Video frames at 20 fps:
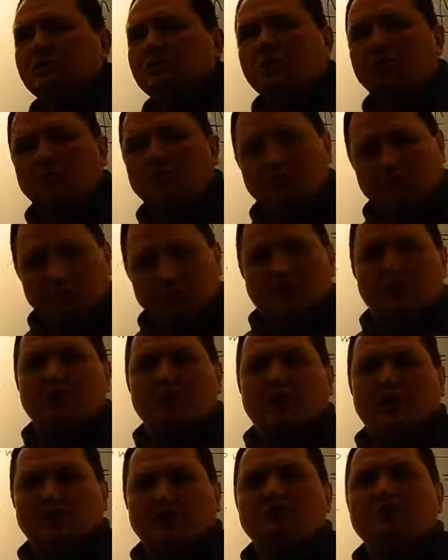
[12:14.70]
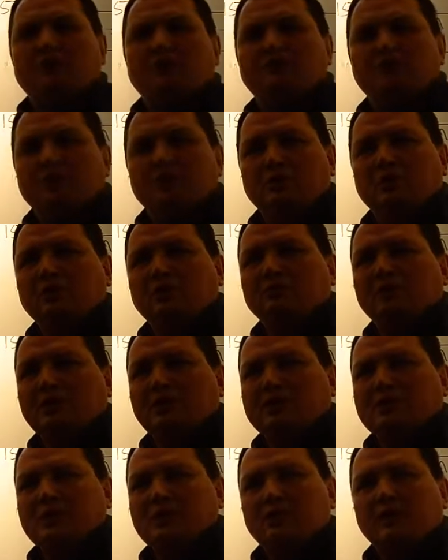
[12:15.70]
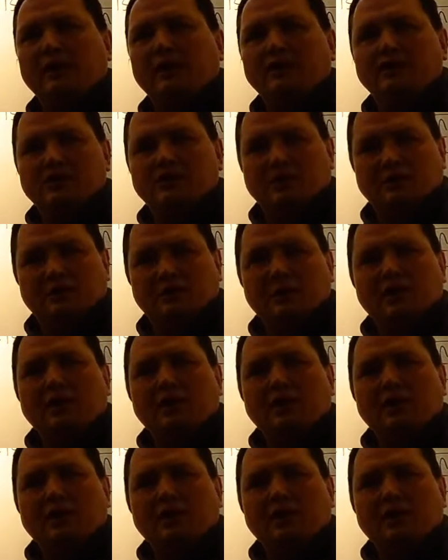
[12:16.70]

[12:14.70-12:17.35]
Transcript: know the actual value of acceleration,